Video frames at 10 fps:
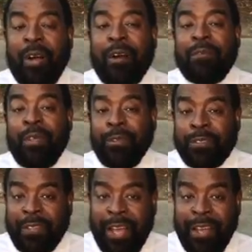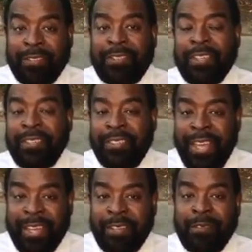of those toxic,
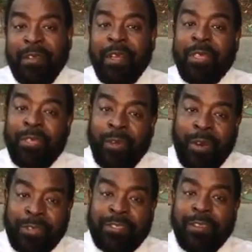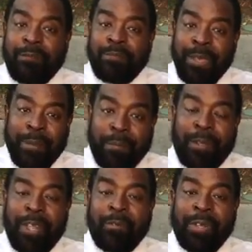negative thoughts,
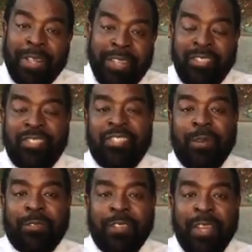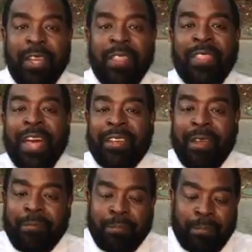people, and relationships that
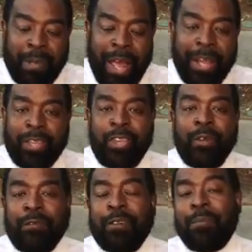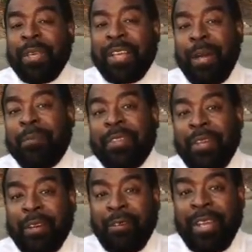block you from becoming
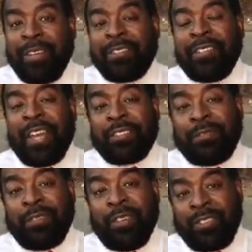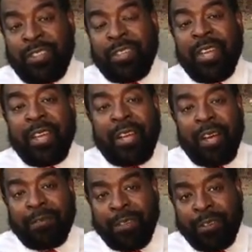the greatest next version
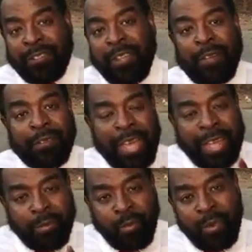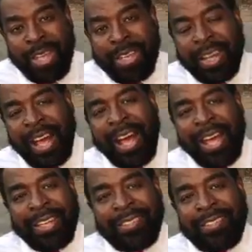of yourself. And when
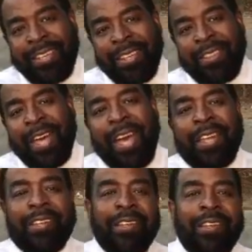I did that,